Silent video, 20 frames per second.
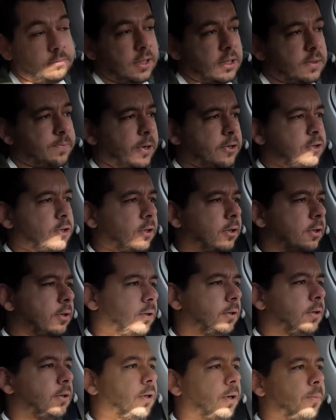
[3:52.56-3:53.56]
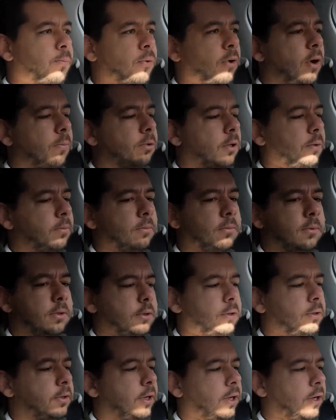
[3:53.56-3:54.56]
especially a problem
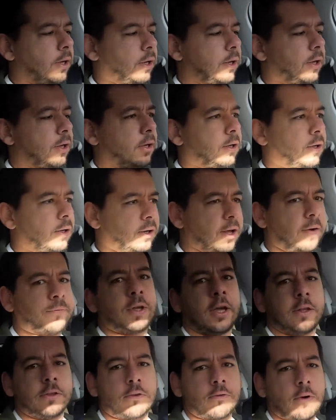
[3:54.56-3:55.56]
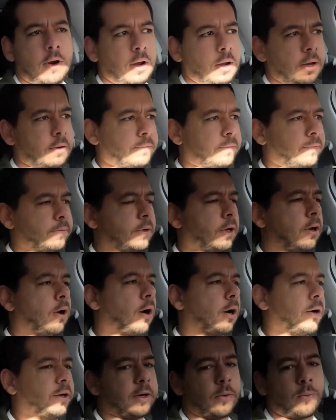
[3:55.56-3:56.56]
in a left-hand drive
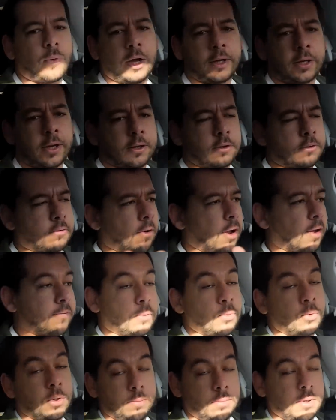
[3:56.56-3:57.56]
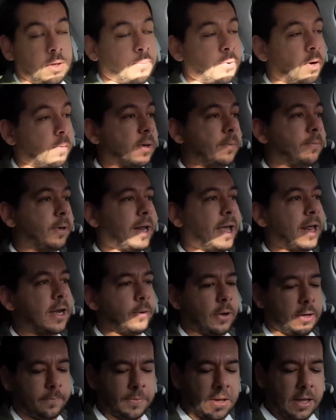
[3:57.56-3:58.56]
car. In a right-hand drive it wouldn't be a problem, but
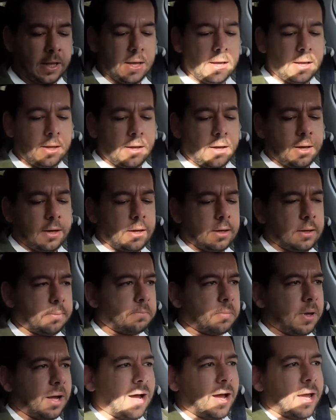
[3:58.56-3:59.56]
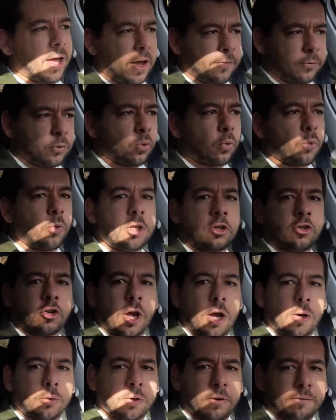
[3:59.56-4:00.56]
anyway, I have to reach
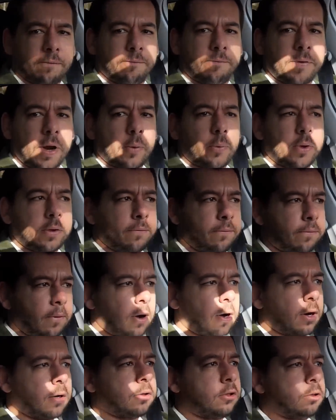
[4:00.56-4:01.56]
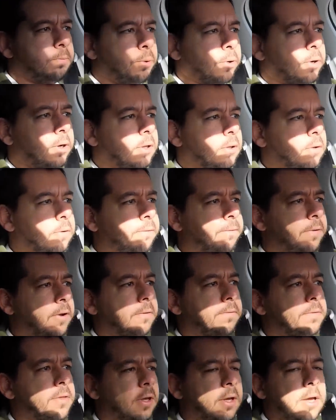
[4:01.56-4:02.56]
out very far to put it into
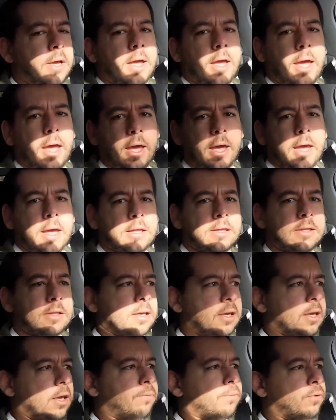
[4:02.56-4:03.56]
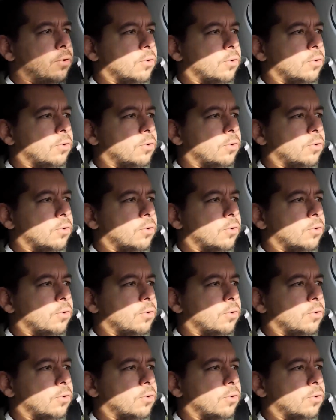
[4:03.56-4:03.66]
5th, and if